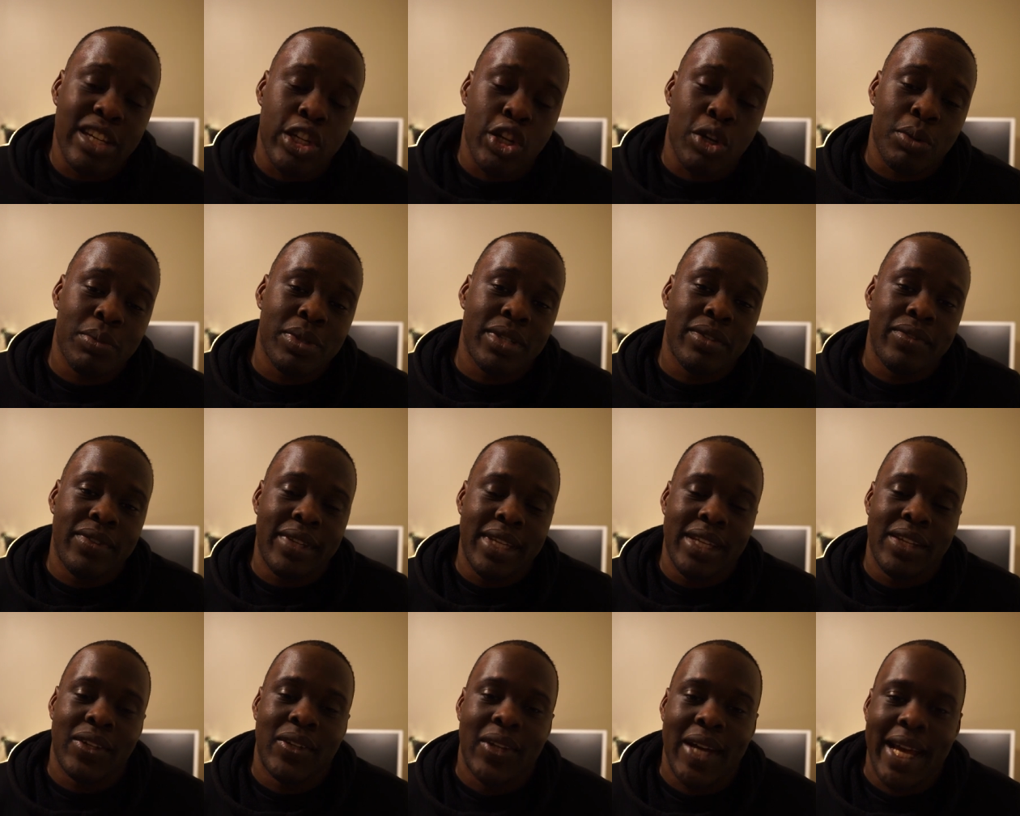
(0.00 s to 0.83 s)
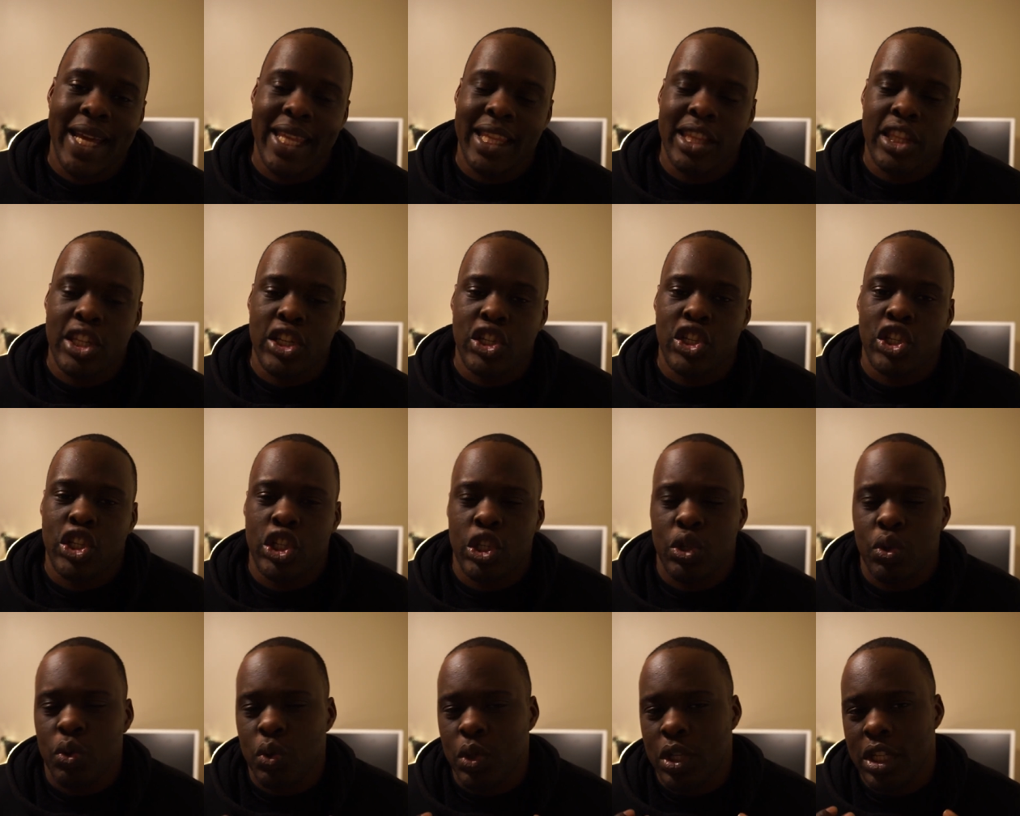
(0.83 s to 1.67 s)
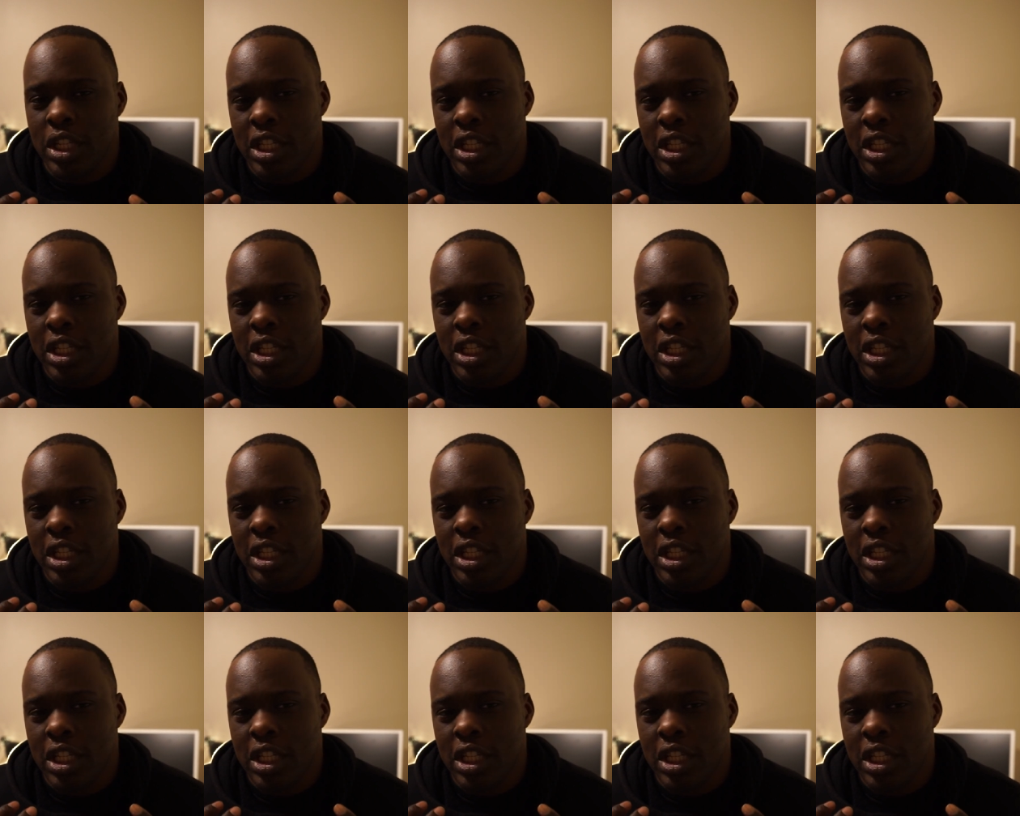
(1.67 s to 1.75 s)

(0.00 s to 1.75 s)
In terms of heel height, this shoe